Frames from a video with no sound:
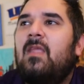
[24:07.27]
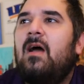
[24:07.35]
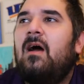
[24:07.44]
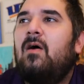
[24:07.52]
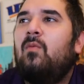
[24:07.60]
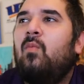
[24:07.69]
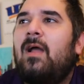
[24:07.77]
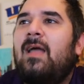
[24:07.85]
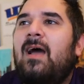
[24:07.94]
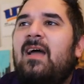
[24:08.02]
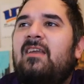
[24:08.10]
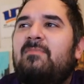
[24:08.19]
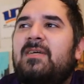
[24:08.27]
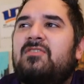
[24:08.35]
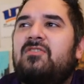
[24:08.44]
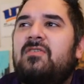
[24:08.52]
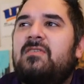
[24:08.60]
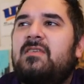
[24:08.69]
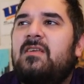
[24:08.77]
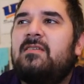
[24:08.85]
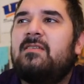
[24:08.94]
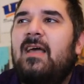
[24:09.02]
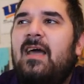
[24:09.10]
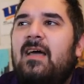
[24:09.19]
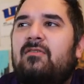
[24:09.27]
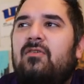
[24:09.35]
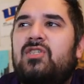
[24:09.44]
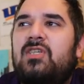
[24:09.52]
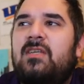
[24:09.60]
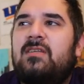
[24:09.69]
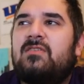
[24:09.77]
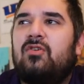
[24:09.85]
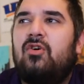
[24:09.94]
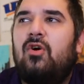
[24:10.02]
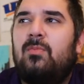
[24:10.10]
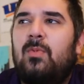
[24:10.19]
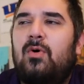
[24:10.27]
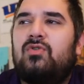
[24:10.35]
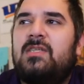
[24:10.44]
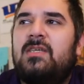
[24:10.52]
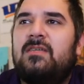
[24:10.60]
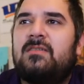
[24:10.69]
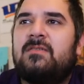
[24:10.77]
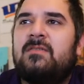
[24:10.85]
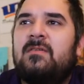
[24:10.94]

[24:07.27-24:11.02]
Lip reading: What kind of mixture is it? Is it heterogeneous or homogeneous?